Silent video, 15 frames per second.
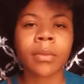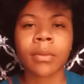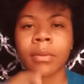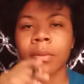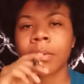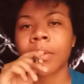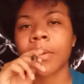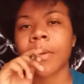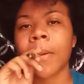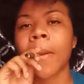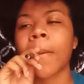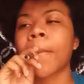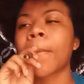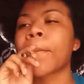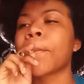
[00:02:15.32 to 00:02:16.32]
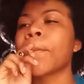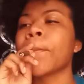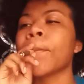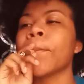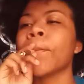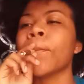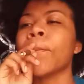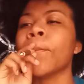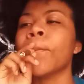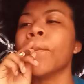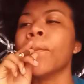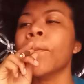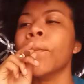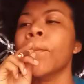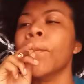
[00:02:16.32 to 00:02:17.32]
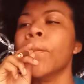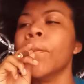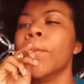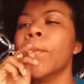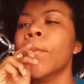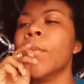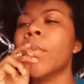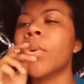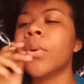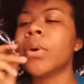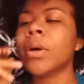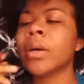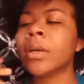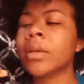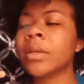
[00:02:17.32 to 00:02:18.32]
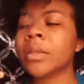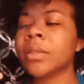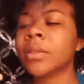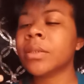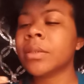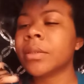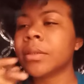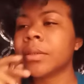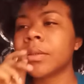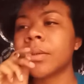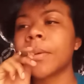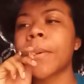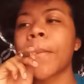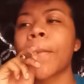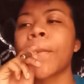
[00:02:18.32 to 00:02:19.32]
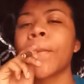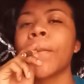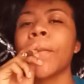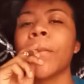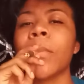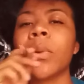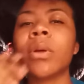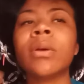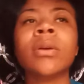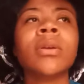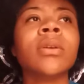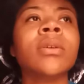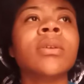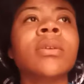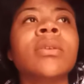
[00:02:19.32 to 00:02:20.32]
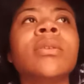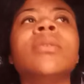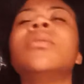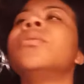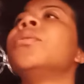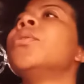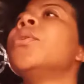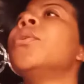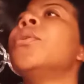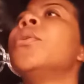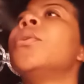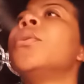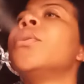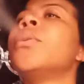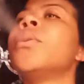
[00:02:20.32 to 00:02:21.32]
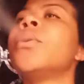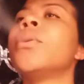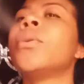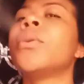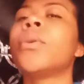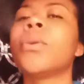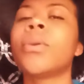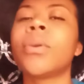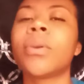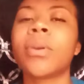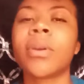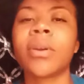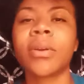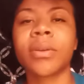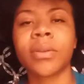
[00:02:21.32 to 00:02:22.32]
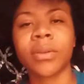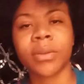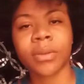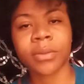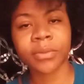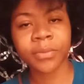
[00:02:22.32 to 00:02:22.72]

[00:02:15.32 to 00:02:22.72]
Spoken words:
Nobody speaks.